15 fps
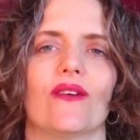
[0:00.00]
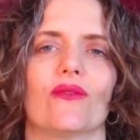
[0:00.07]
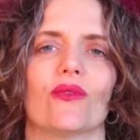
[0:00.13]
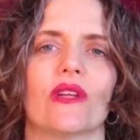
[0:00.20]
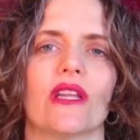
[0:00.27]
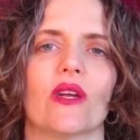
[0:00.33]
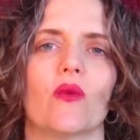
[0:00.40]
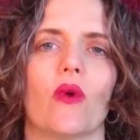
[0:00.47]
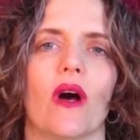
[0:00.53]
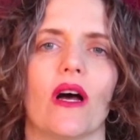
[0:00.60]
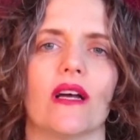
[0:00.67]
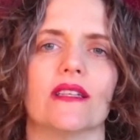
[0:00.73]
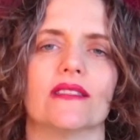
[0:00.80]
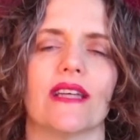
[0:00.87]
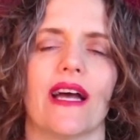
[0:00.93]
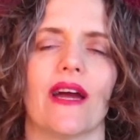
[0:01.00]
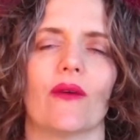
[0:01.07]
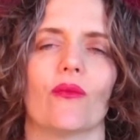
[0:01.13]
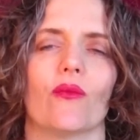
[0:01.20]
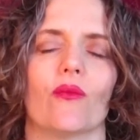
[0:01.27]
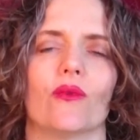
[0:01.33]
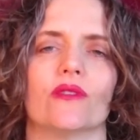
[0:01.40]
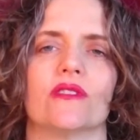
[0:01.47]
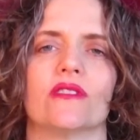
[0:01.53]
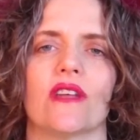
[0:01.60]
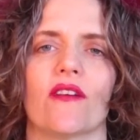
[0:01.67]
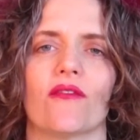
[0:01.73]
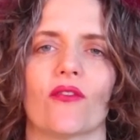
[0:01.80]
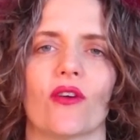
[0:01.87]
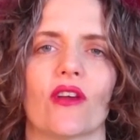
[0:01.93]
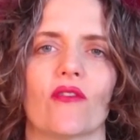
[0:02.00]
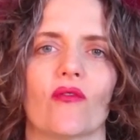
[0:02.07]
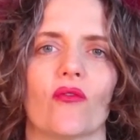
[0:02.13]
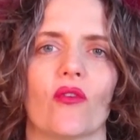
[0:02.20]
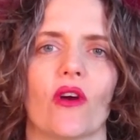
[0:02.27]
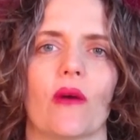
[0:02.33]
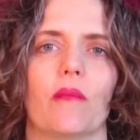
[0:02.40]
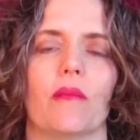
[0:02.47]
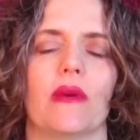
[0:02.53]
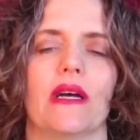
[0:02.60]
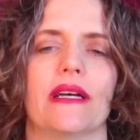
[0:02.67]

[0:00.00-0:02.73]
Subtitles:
really was I was suffering from